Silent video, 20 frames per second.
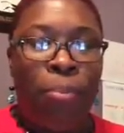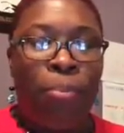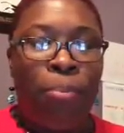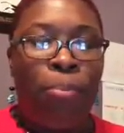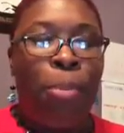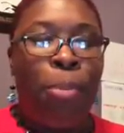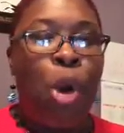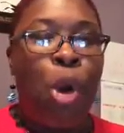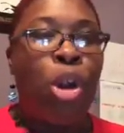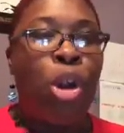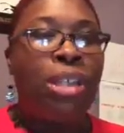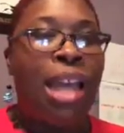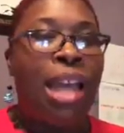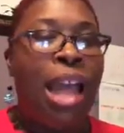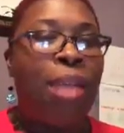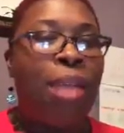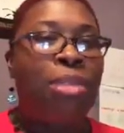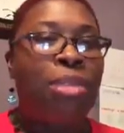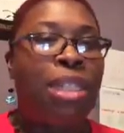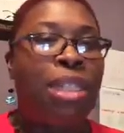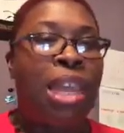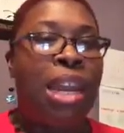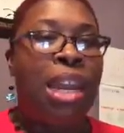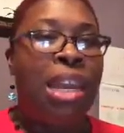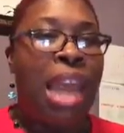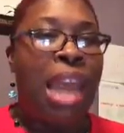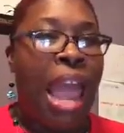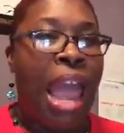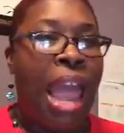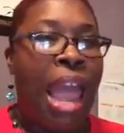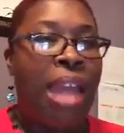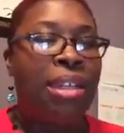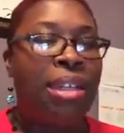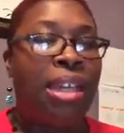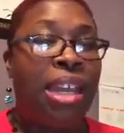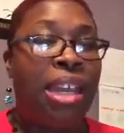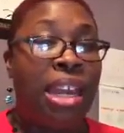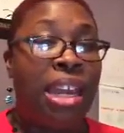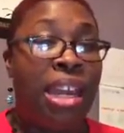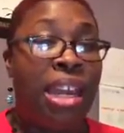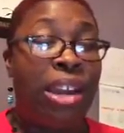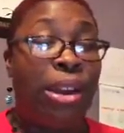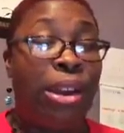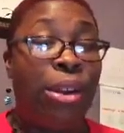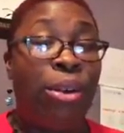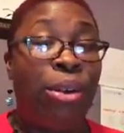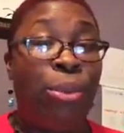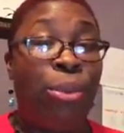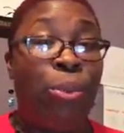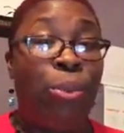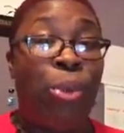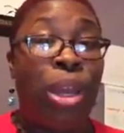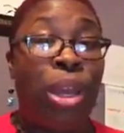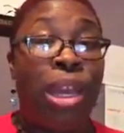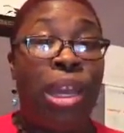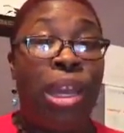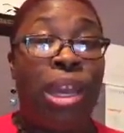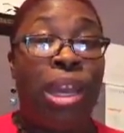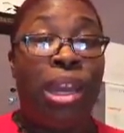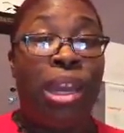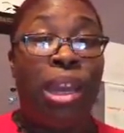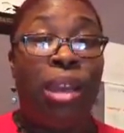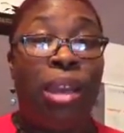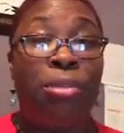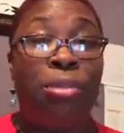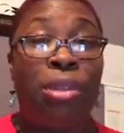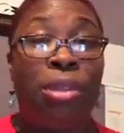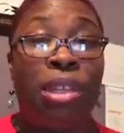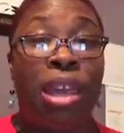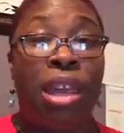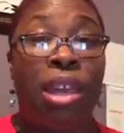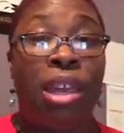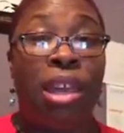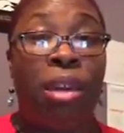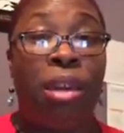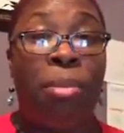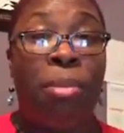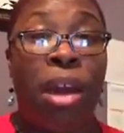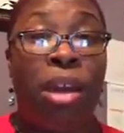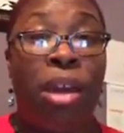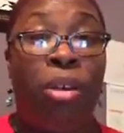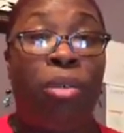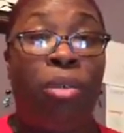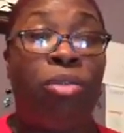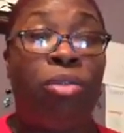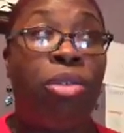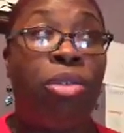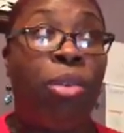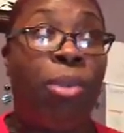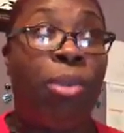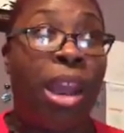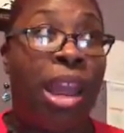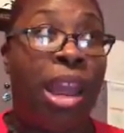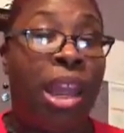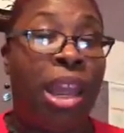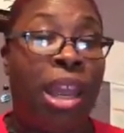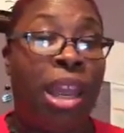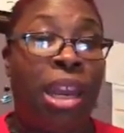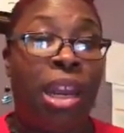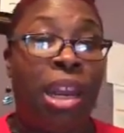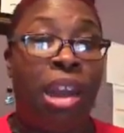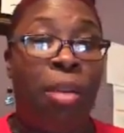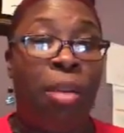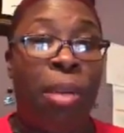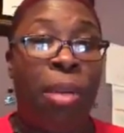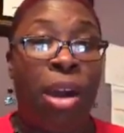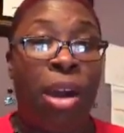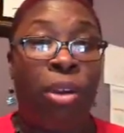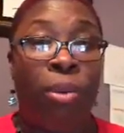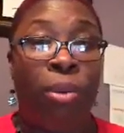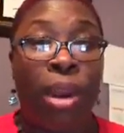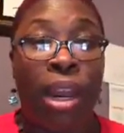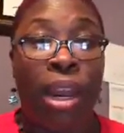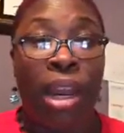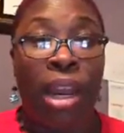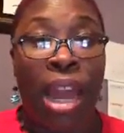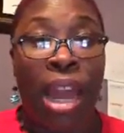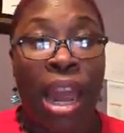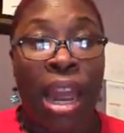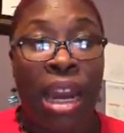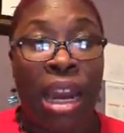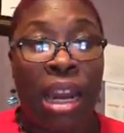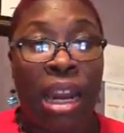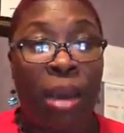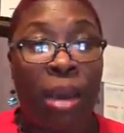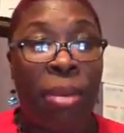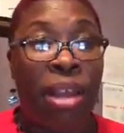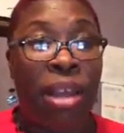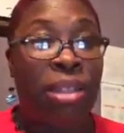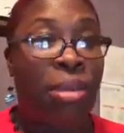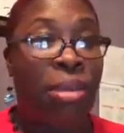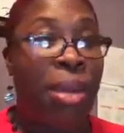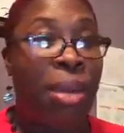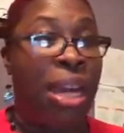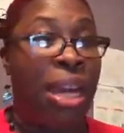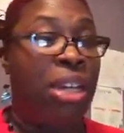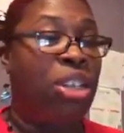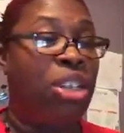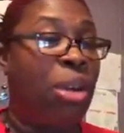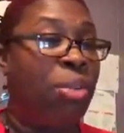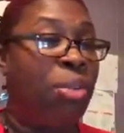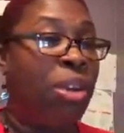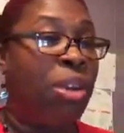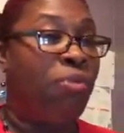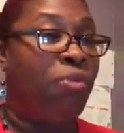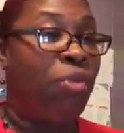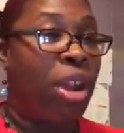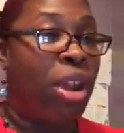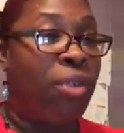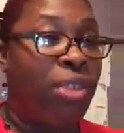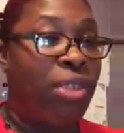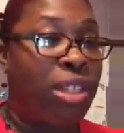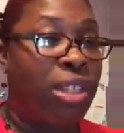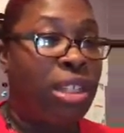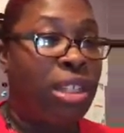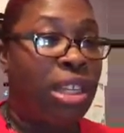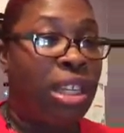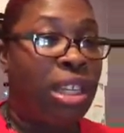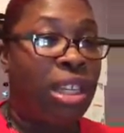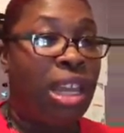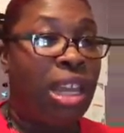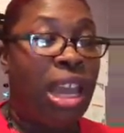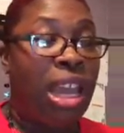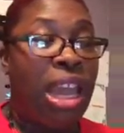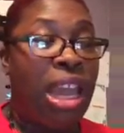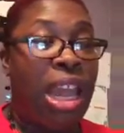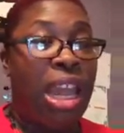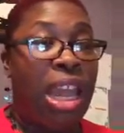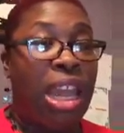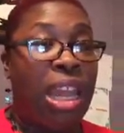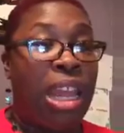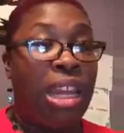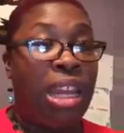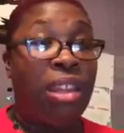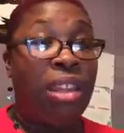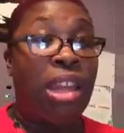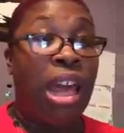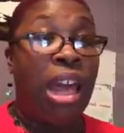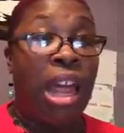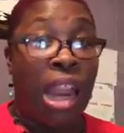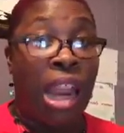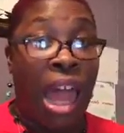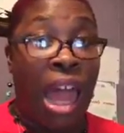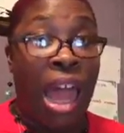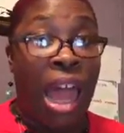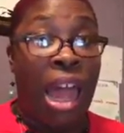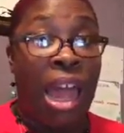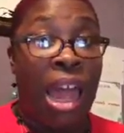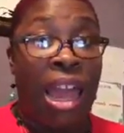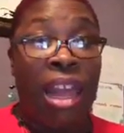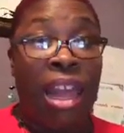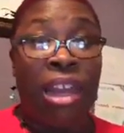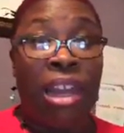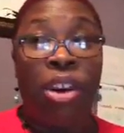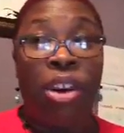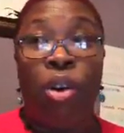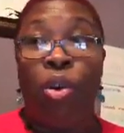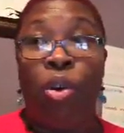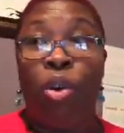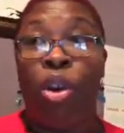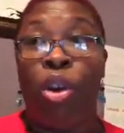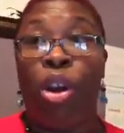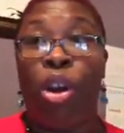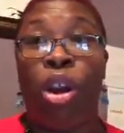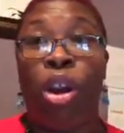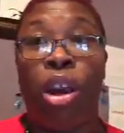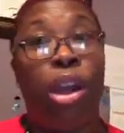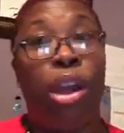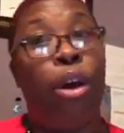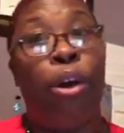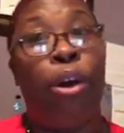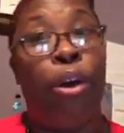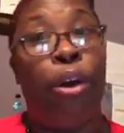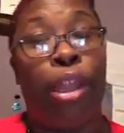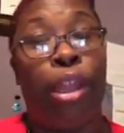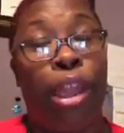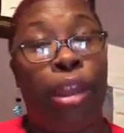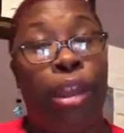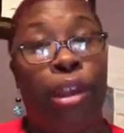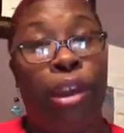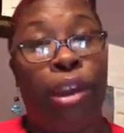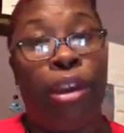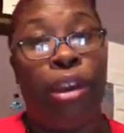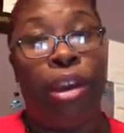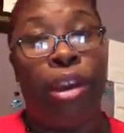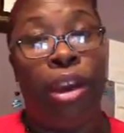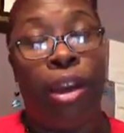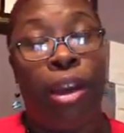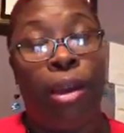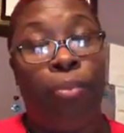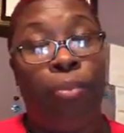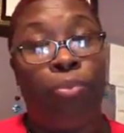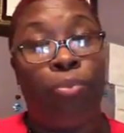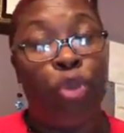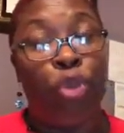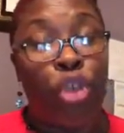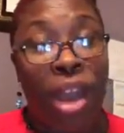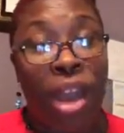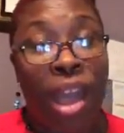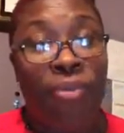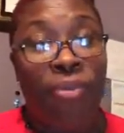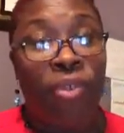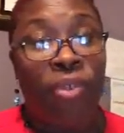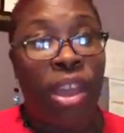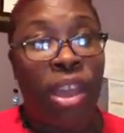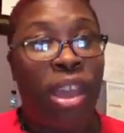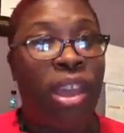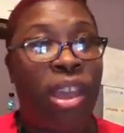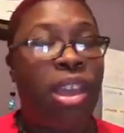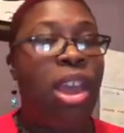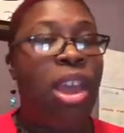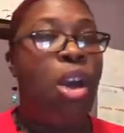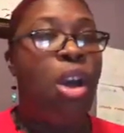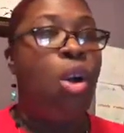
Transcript: more times than not here, we get upset about the rain, about a red light, about somebody jumping in front of us in a line or in traffic.